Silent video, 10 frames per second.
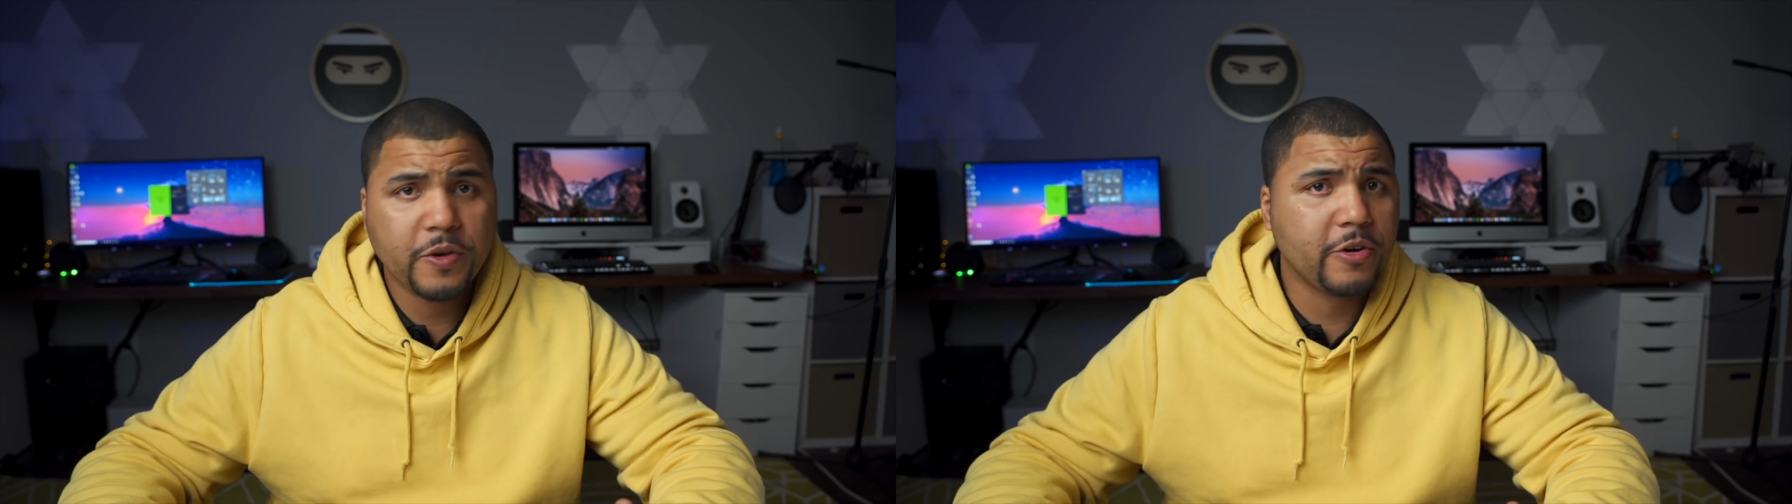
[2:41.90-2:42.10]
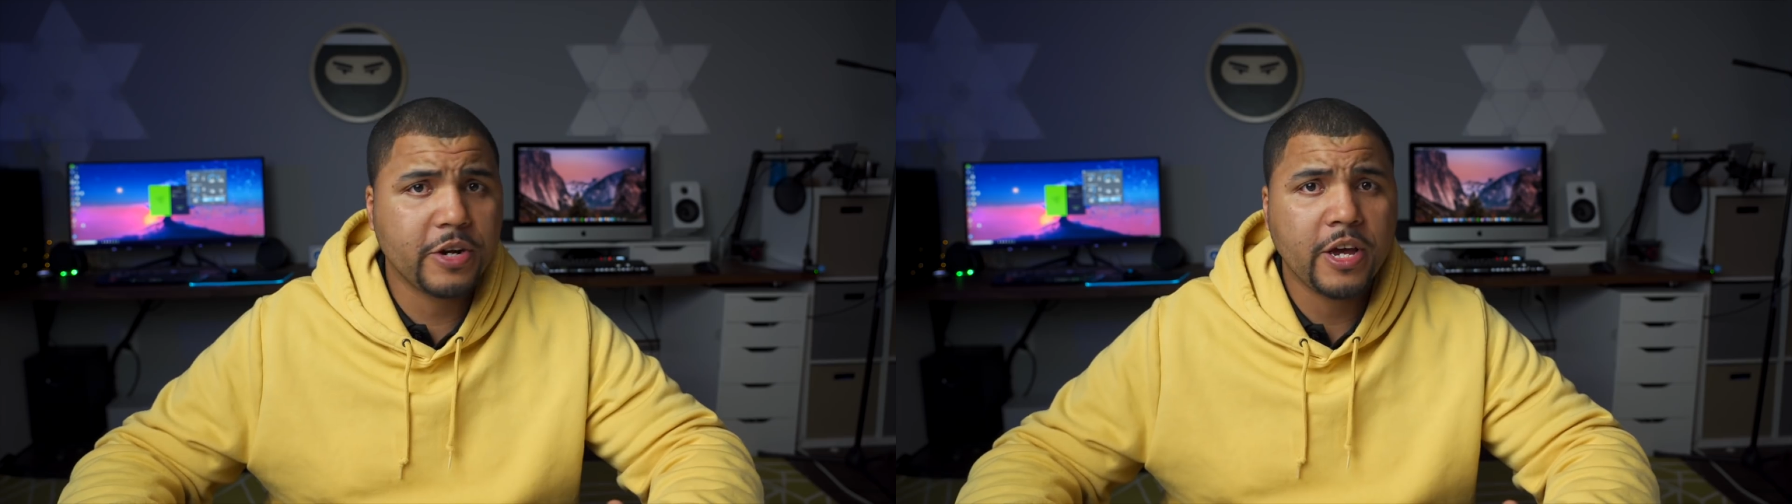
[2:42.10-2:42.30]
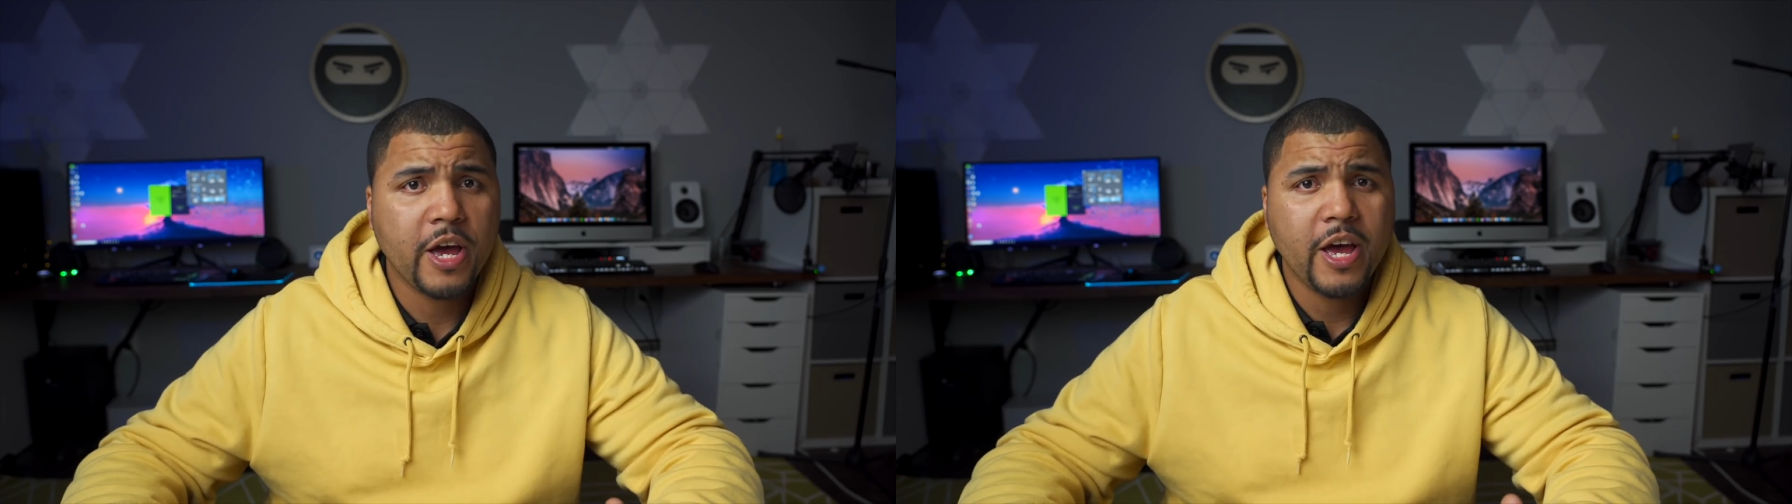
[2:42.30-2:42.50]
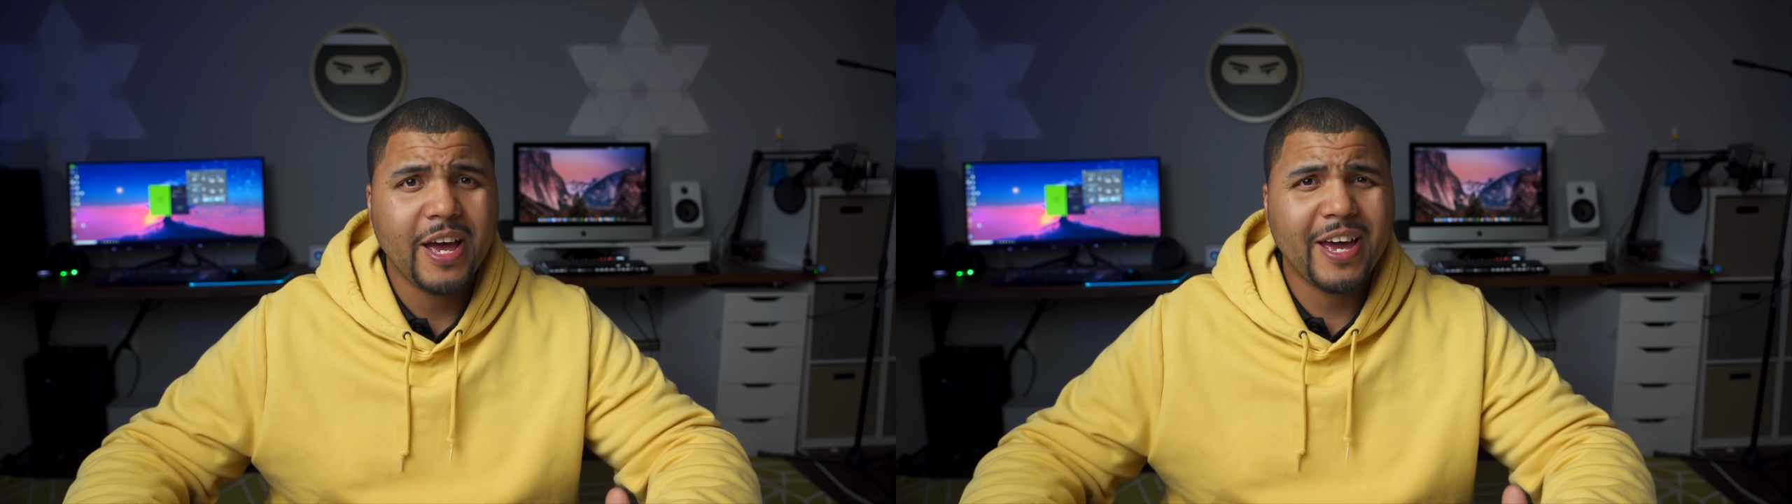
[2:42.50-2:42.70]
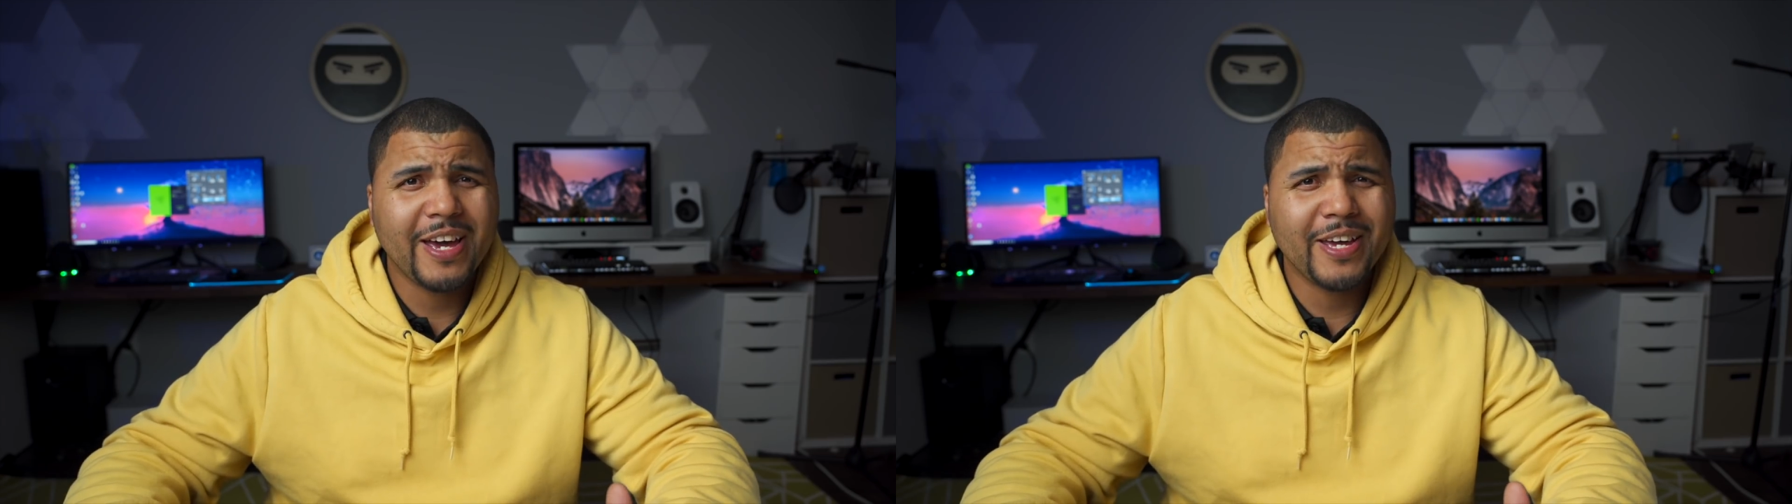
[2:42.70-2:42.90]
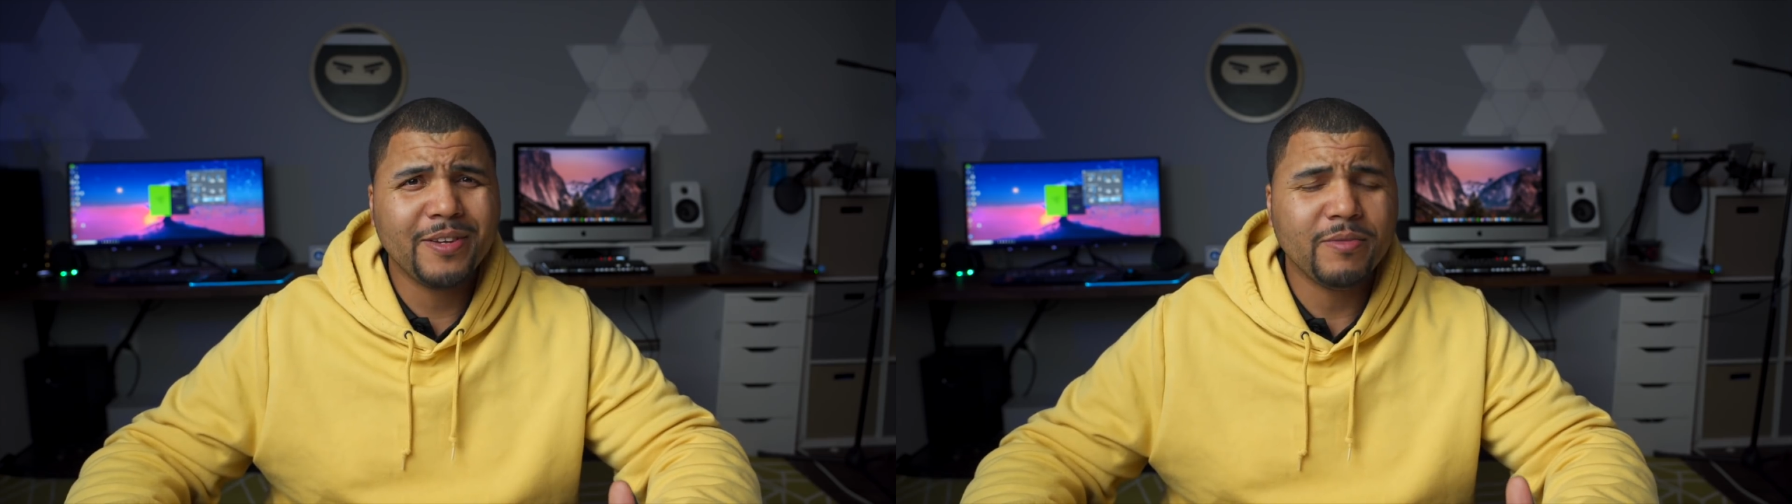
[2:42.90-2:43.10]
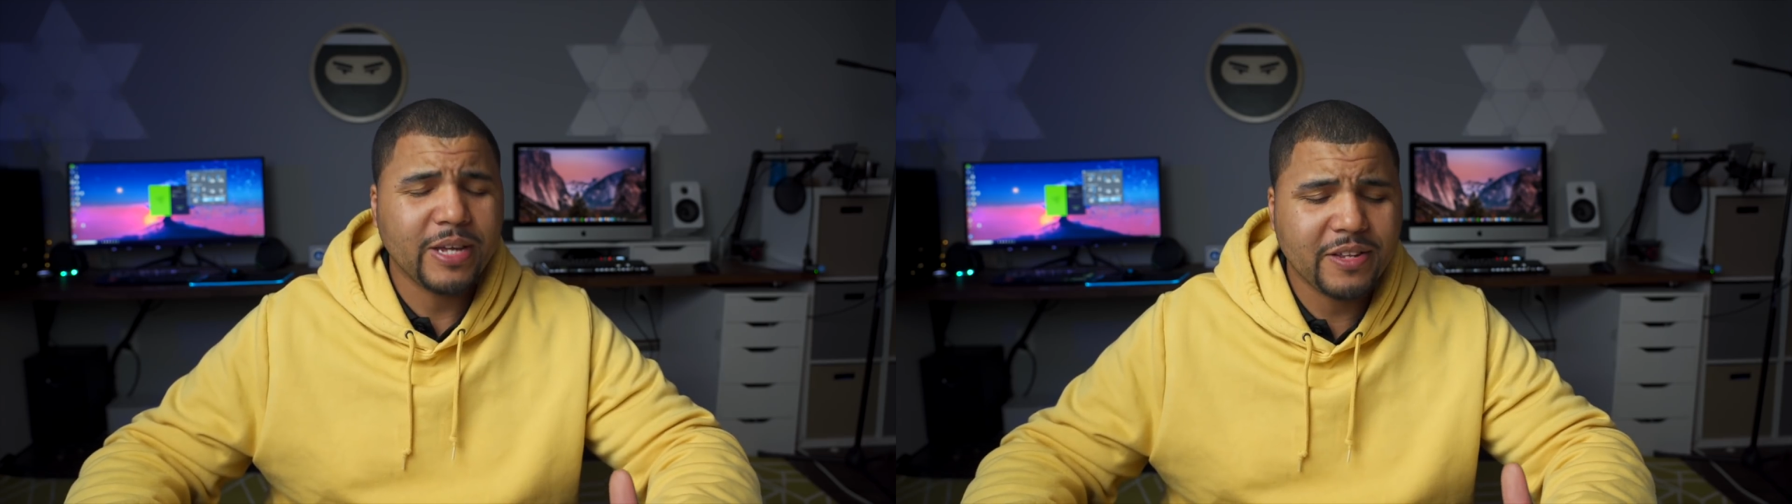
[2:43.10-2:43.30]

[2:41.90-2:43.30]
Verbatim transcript: Fairy, and